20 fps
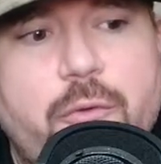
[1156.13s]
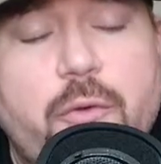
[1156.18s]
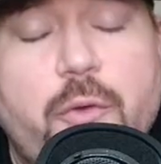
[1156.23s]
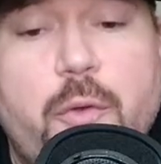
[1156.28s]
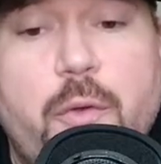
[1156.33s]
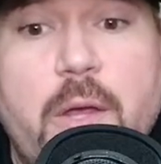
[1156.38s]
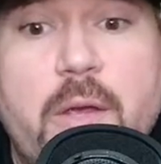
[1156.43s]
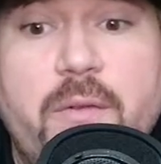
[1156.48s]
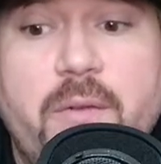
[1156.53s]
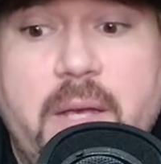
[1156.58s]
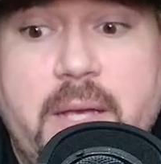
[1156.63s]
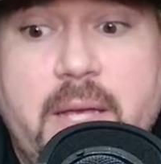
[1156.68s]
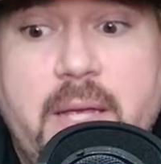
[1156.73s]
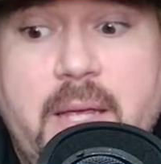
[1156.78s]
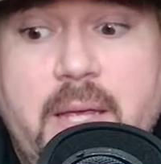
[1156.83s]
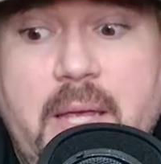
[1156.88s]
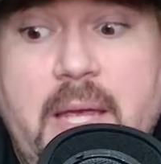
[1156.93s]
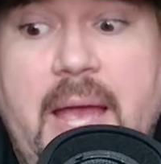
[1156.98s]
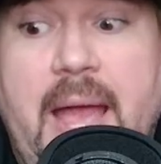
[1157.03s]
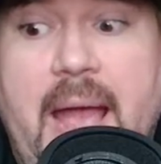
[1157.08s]
are things like
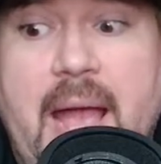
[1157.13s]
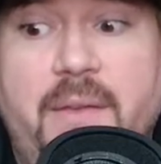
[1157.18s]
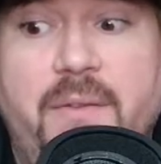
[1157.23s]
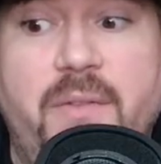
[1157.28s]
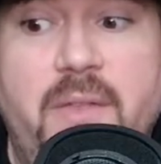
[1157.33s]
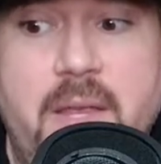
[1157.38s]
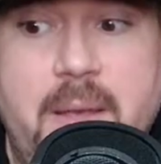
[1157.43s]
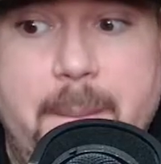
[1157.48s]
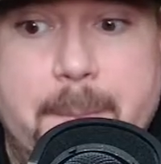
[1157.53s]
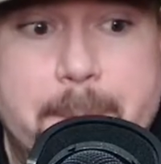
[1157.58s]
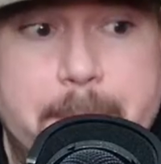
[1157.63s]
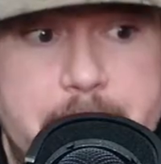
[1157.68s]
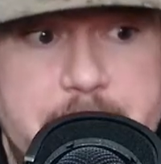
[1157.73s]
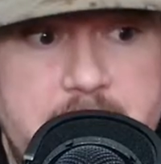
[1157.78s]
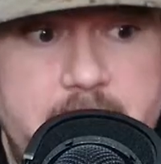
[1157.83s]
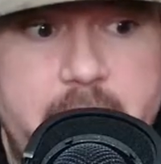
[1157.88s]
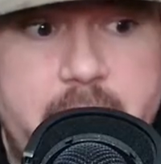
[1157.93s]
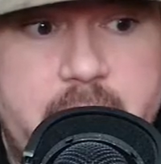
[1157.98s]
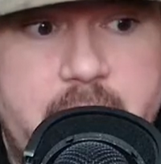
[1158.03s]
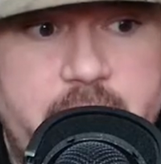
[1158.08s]
he has the
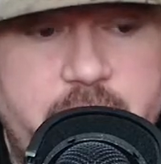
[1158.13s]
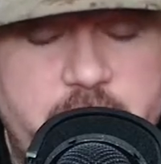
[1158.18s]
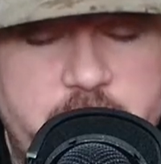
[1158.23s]
ability to